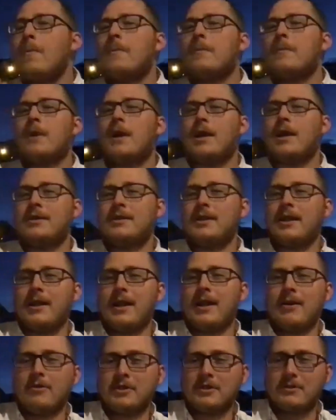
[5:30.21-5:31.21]
I said
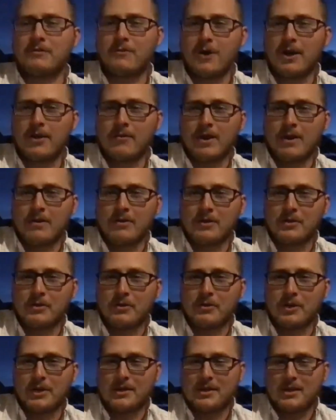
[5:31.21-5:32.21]
I was afraid when I was
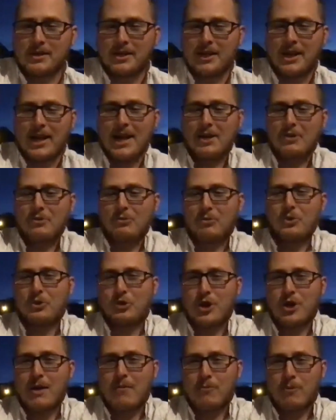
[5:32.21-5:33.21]
doing this that the ash would
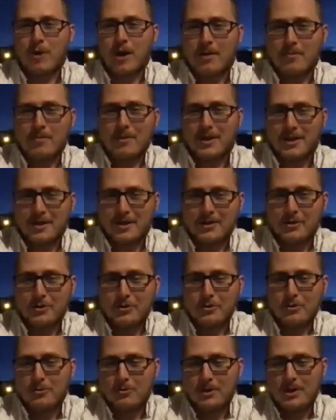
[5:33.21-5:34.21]
drop right on my
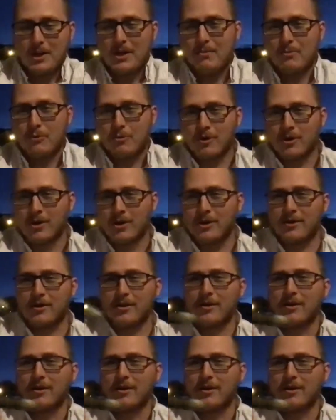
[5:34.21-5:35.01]
new keyboard here.